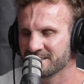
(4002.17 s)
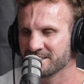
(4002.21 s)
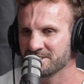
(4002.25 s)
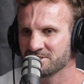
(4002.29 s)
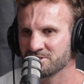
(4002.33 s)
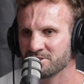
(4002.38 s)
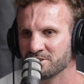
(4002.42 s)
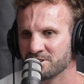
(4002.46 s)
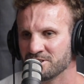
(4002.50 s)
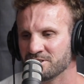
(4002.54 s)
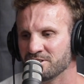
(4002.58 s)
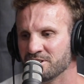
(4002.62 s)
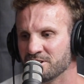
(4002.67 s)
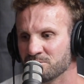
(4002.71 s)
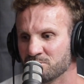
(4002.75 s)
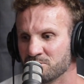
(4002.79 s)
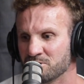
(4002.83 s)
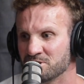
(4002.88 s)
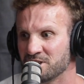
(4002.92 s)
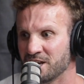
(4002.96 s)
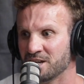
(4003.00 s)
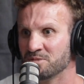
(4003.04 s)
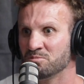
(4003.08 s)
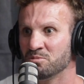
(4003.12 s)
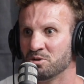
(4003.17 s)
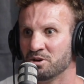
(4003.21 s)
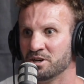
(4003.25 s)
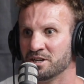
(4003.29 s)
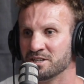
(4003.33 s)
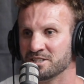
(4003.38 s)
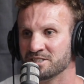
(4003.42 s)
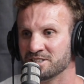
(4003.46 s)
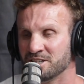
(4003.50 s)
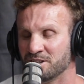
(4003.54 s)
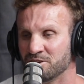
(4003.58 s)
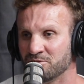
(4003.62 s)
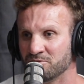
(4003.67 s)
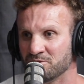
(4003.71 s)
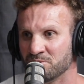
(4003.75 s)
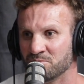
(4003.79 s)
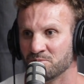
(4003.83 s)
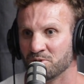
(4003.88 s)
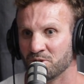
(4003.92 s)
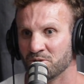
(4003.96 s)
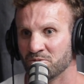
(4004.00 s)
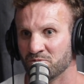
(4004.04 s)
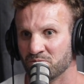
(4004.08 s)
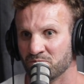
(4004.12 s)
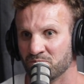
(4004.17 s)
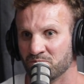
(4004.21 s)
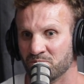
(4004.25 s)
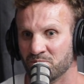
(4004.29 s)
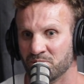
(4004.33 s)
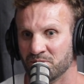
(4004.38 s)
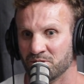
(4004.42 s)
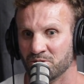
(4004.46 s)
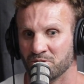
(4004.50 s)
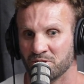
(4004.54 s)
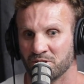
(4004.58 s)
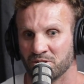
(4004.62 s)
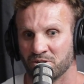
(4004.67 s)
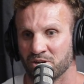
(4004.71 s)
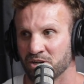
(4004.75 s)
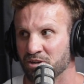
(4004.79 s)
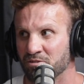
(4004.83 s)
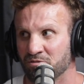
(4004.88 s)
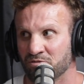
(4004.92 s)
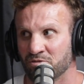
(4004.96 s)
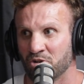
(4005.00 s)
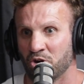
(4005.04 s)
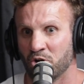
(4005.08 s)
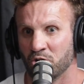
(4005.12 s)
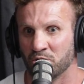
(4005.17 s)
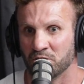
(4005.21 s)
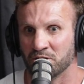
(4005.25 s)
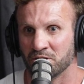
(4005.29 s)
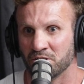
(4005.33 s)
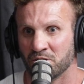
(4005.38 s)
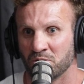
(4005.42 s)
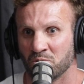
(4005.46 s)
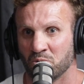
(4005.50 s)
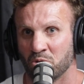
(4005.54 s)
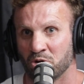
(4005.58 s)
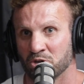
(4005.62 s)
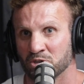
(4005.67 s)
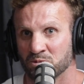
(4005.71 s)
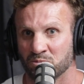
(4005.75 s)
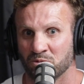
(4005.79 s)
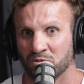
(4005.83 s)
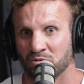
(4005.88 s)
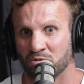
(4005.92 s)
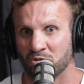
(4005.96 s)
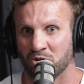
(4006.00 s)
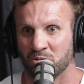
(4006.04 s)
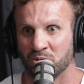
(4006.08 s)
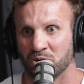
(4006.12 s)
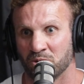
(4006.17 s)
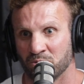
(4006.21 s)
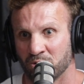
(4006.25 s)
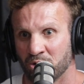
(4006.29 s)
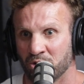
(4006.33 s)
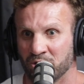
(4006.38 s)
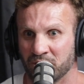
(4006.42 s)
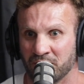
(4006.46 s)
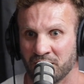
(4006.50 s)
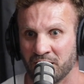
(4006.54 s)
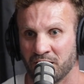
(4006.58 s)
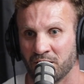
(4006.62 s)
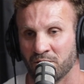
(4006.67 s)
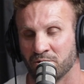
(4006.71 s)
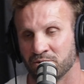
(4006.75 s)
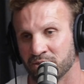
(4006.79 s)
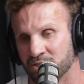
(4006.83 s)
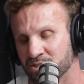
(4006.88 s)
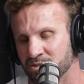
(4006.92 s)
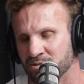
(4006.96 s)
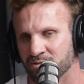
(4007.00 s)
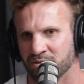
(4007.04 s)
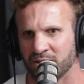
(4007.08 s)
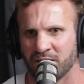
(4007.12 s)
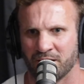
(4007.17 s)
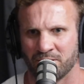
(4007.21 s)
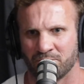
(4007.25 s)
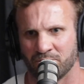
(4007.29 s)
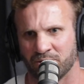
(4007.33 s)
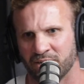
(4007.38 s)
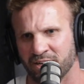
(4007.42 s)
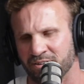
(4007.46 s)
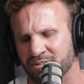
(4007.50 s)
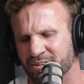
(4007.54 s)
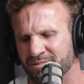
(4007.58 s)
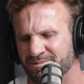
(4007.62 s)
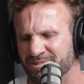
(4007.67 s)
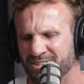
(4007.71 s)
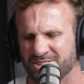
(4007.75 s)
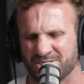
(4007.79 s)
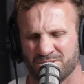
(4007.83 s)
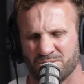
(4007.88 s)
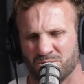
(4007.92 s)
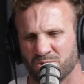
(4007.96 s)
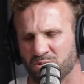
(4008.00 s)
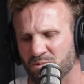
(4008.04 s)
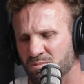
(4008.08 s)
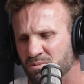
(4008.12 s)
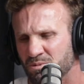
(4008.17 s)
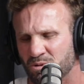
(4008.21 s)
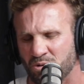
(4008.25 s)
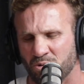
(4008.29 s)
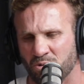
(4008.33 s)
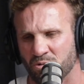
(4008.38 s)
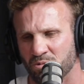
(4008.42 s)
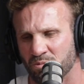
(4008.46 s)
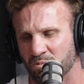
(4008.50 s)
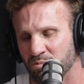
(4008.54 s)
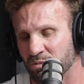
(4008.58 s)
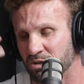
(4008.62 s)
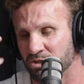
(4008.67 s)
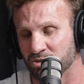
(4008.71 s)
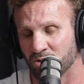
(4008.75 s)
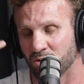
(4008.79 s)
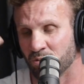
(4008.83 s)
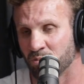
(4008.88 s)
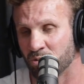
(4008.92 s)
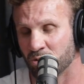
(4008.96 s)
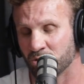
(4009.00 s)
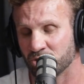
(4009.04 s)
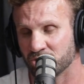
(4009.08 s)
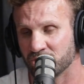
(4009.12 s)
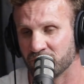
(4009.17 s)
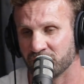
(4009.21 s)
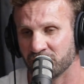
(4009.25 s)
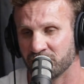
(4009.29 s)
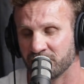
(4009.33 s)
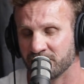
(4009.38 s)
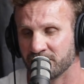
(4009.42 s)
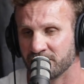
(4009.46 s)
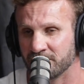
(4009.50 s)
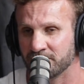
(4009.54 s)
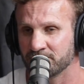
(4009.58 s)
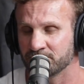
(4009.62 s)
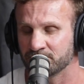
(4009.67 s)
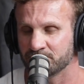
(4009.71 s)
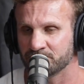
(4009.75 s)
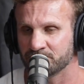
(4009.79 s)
trying to like protect myself from not looking like a phony that I was before, but I'm not now, or this or that or whatever. Just it's all bullshit, really.